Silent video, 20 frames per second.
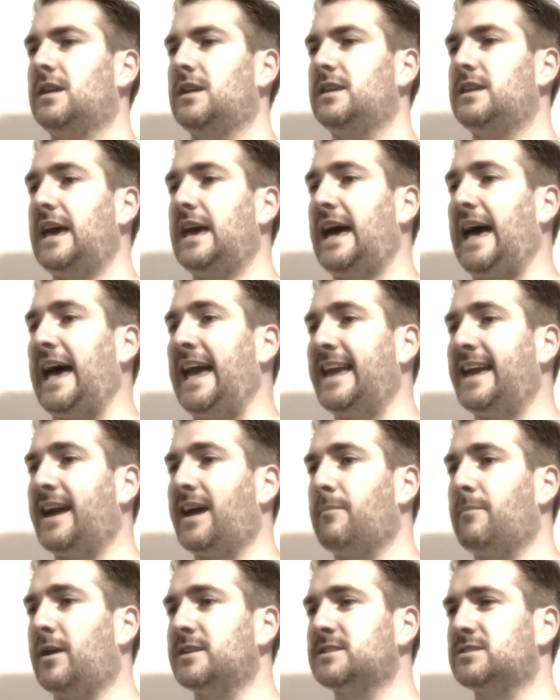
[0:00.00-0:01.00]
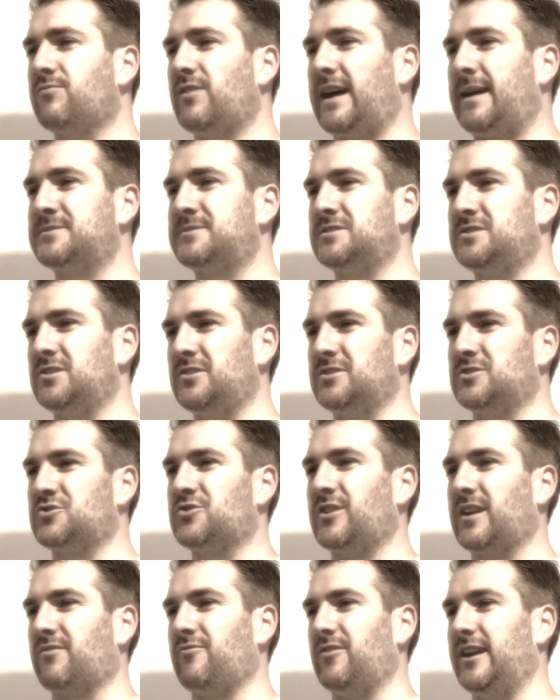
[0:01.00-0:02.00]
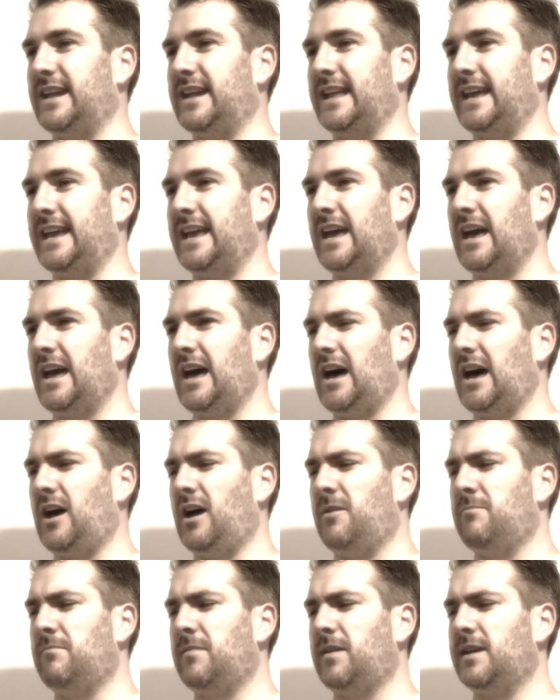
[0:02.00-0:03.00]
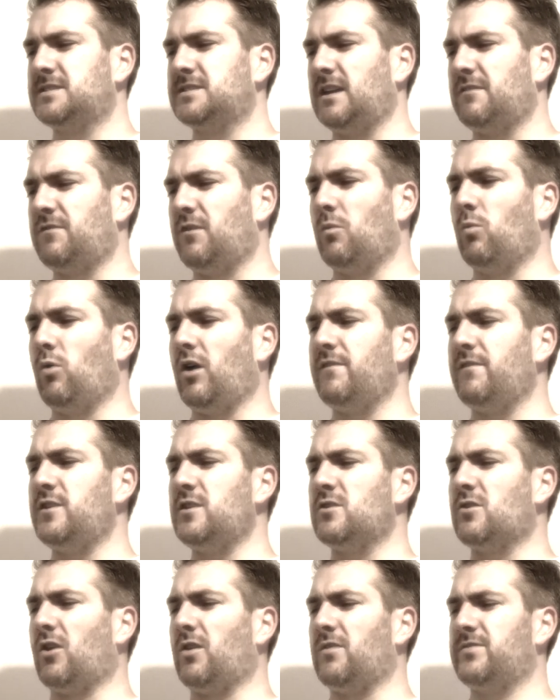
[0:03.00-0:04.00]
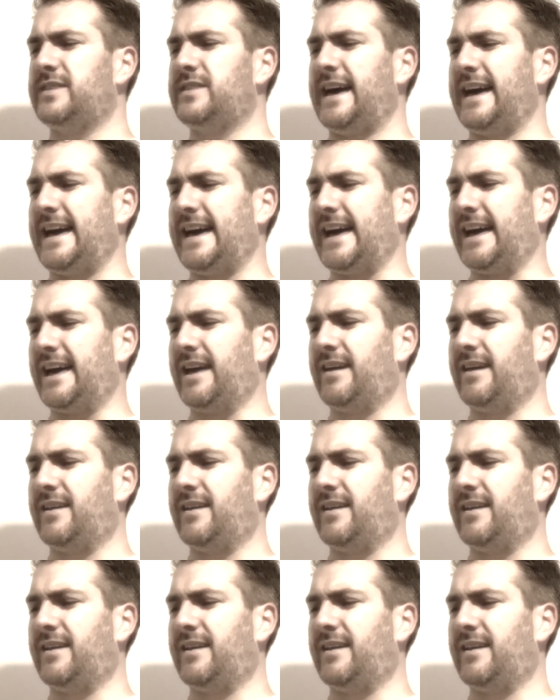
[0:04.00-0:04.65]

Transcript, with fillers: Yeah, 8 gigabytes of RAM should do the trick really. Um, except for, what have you got there?